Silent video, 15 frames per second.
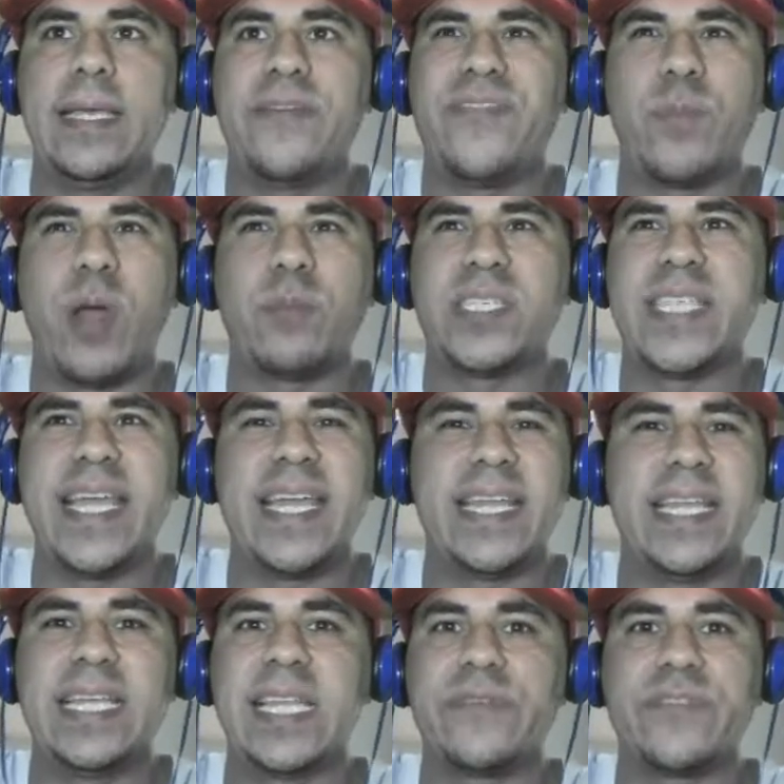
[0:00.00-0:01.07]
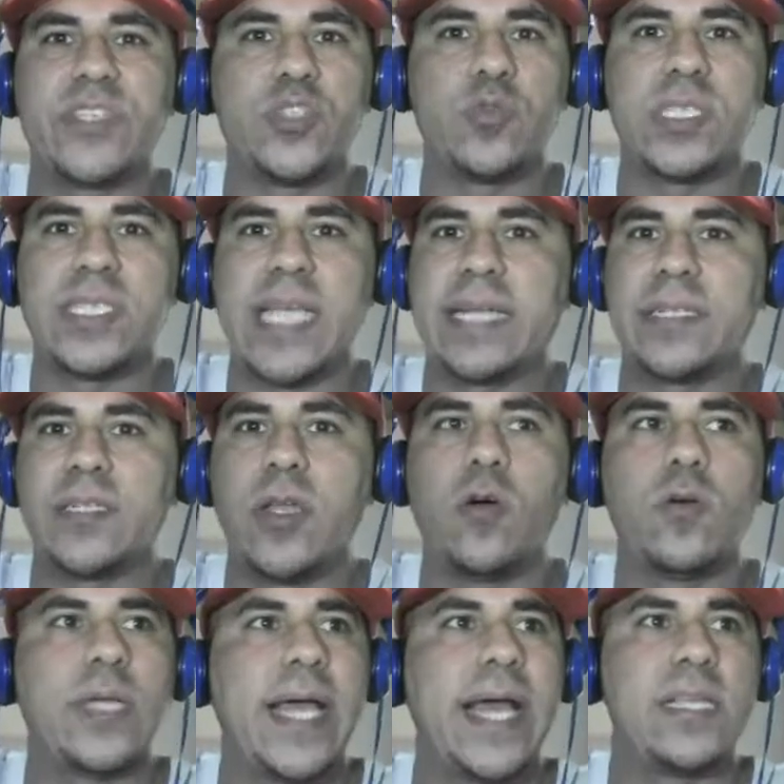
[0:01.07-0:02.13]
if I'm not mistaken, he left a suicide
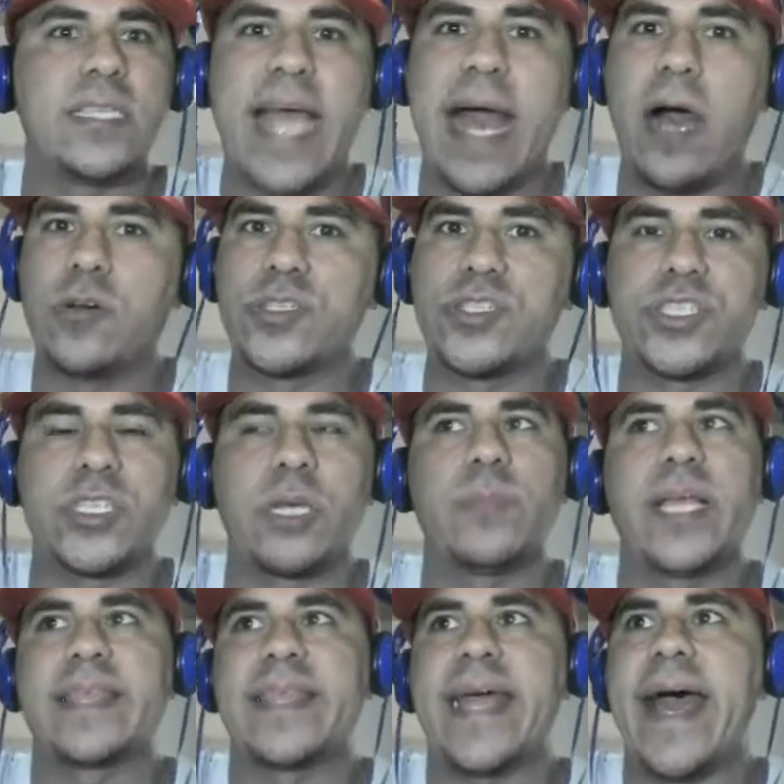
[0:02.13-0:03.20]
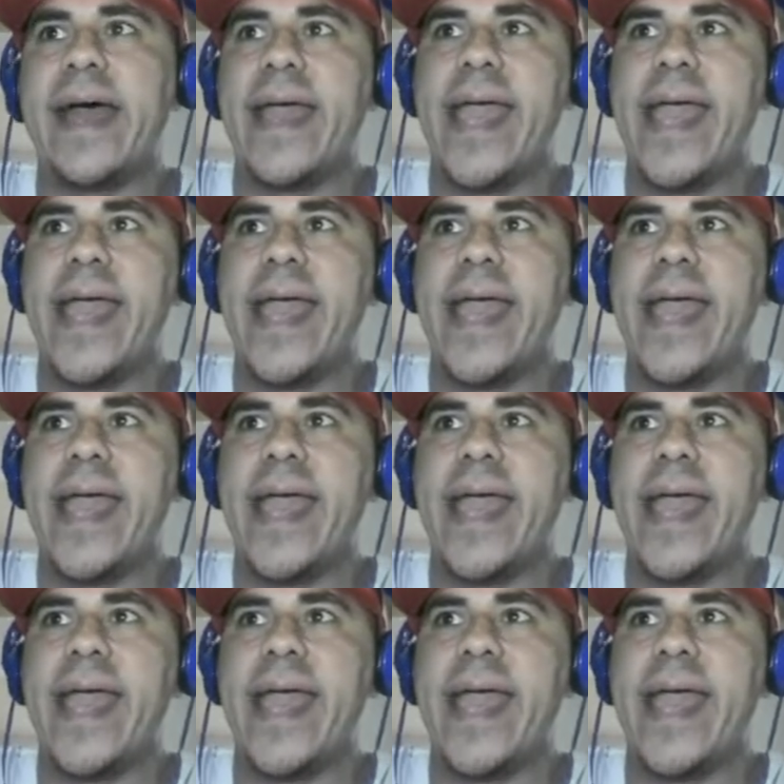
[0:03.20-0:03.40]
note at his house or something like that,